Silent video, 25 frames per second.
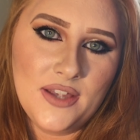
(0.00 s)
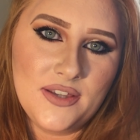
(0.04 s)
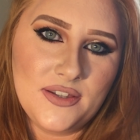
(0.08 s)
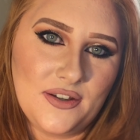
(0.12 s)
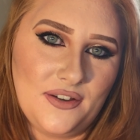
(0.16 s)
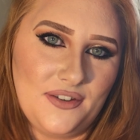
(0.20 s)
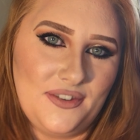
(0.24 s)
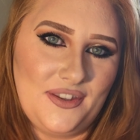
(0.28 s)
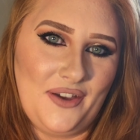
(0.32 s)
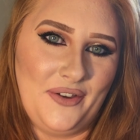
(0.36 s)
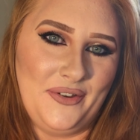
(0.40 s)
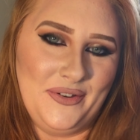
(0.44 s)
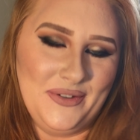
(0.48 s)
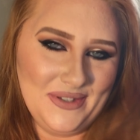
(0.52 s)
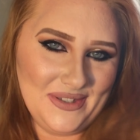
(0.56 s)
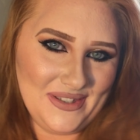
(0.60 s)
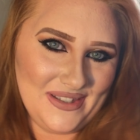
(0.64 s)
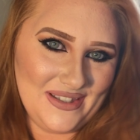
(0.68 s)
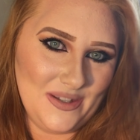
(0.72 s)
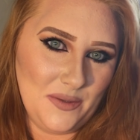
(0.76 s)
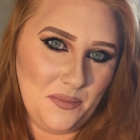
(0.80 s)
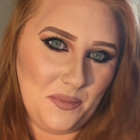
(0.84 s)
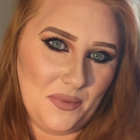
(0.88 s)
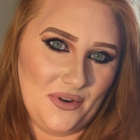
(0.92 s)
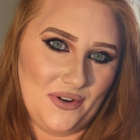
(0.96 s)
So I thought it was
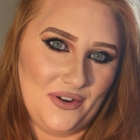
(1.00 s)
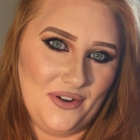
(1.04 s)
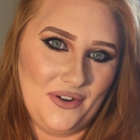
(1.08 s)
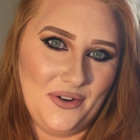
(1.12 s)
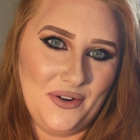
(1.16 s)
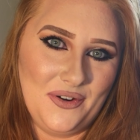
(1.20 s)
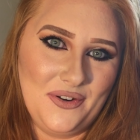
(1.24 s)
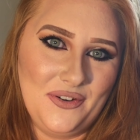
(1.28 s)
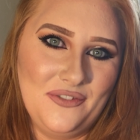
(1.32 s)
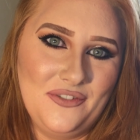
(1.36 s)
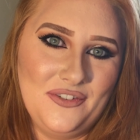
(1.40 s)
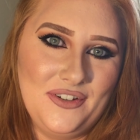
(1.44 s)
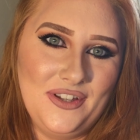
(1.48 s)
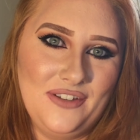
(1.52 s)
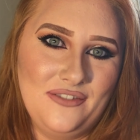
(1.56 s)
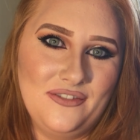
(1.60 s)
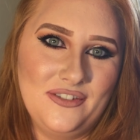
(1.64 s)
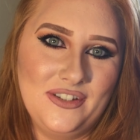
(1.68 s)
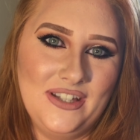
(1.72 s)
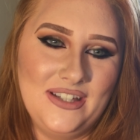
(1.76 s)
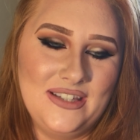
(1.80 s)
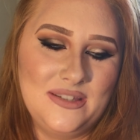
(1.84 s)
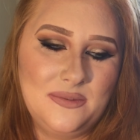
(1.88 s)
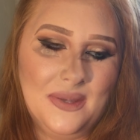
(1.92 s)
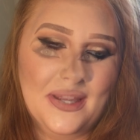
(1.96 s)
super, really,
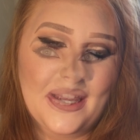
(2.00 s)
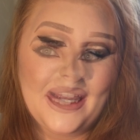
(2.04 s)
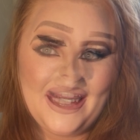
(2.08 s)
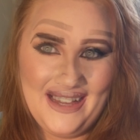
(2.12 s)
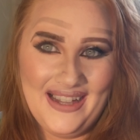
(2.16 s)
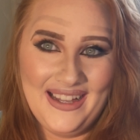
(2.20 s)
really sweet.